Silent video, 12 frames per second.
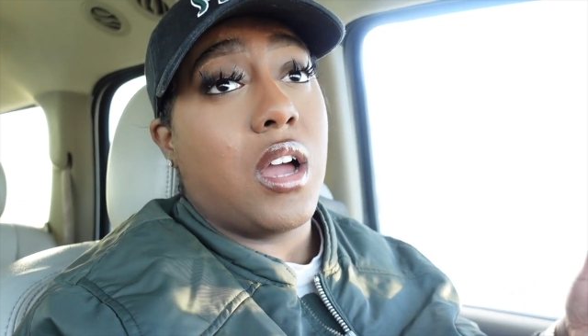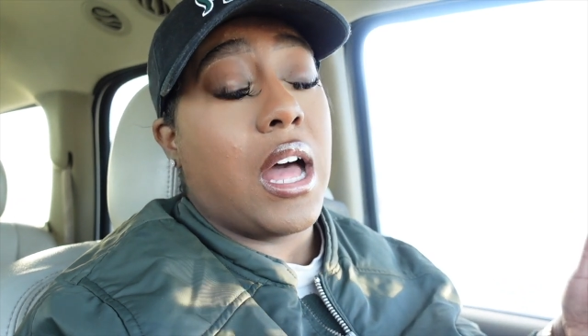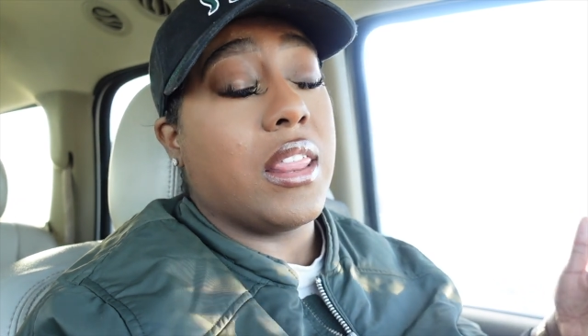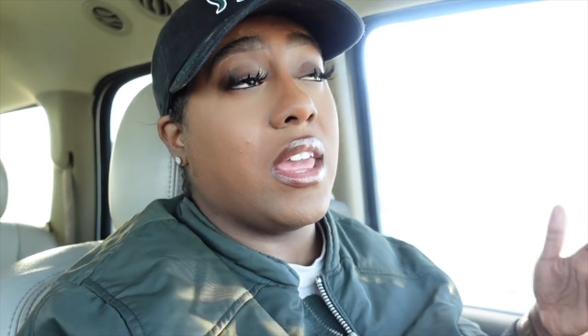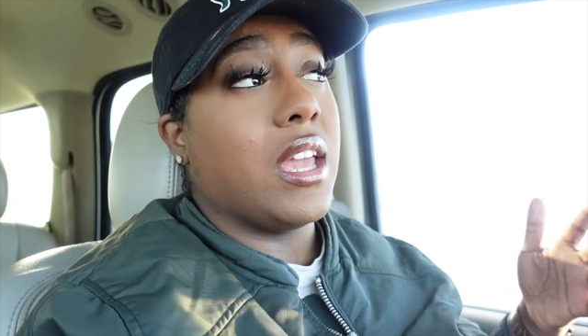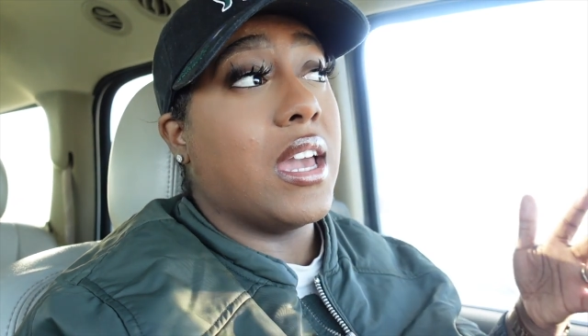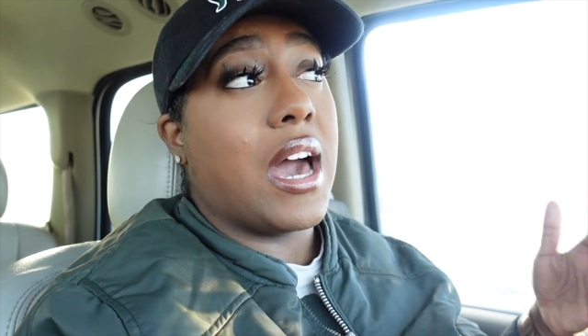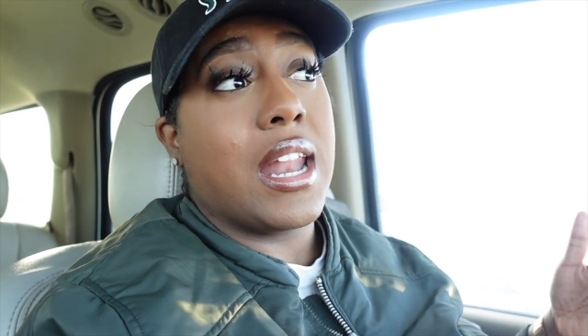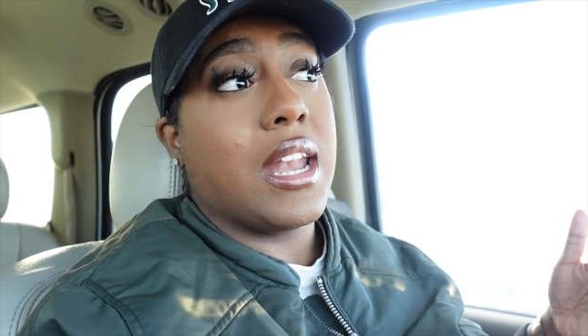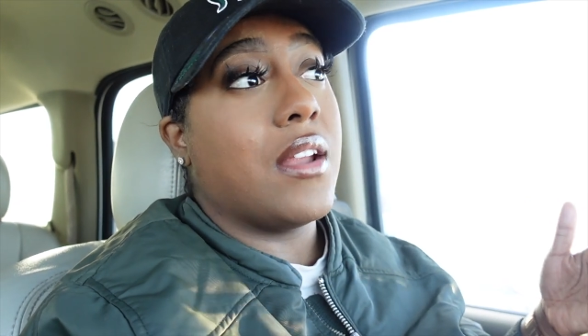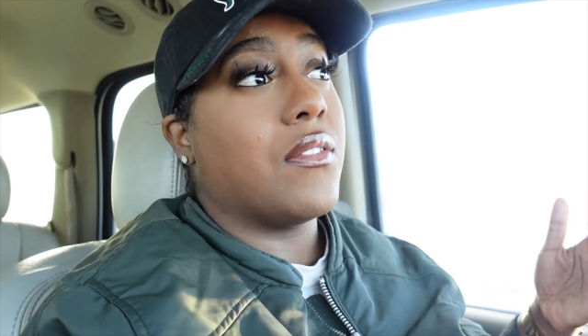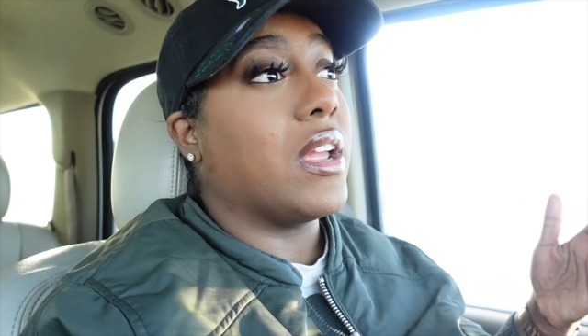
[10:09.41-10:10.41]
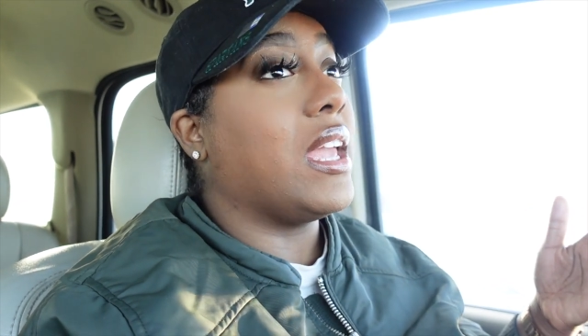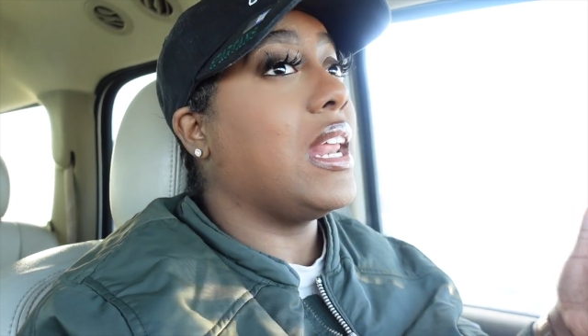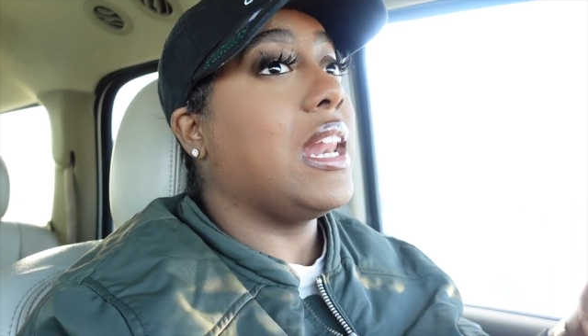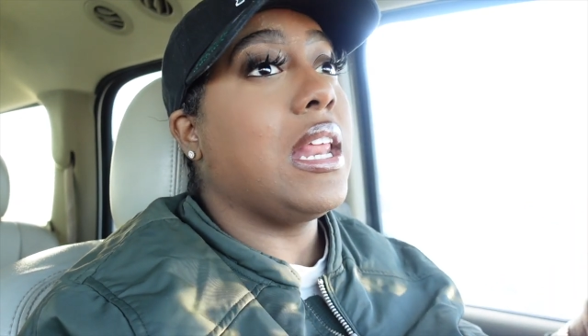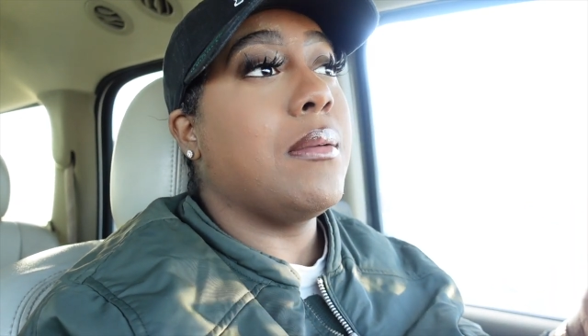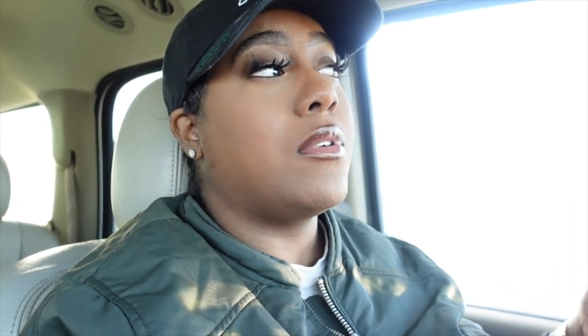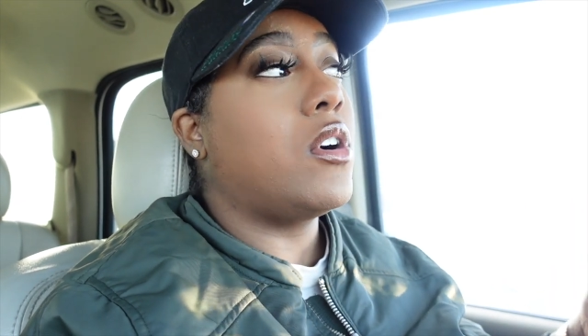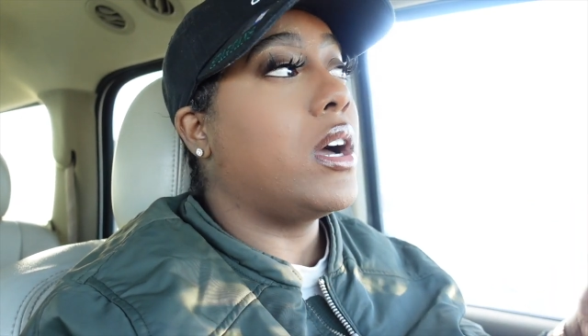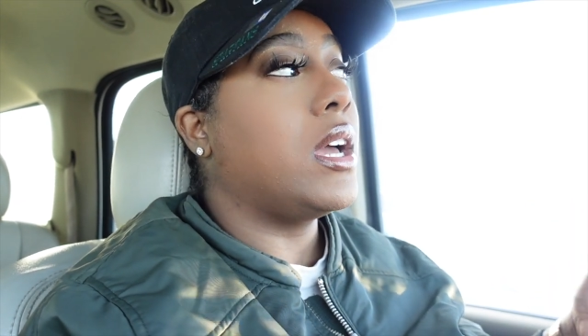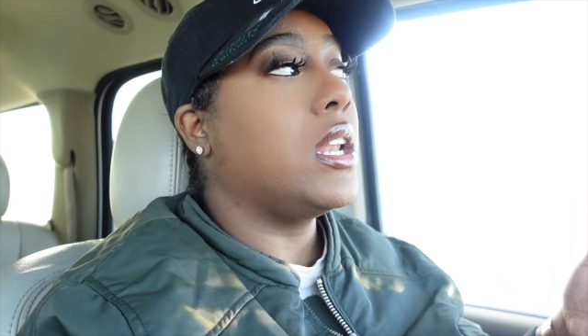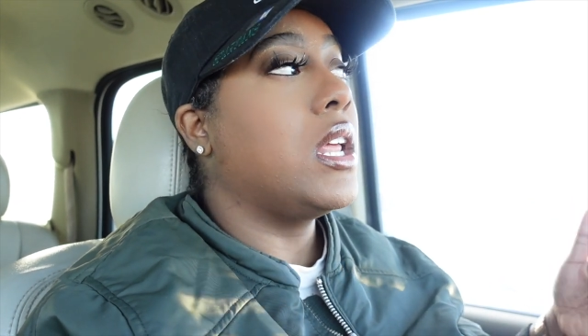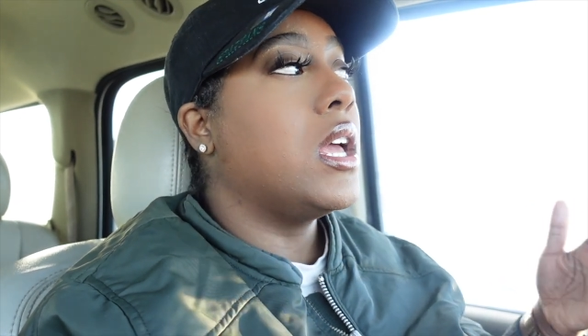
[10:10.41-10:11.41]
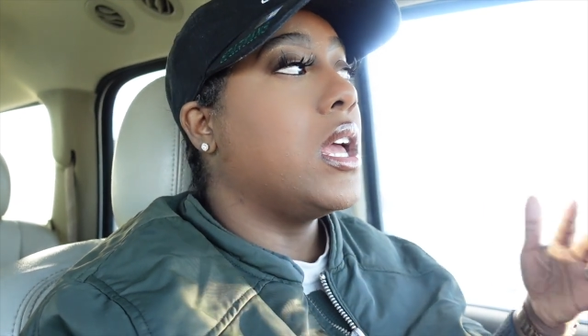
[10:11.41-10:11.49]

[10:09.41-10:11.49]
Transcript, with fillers: I think God had never hit anyone.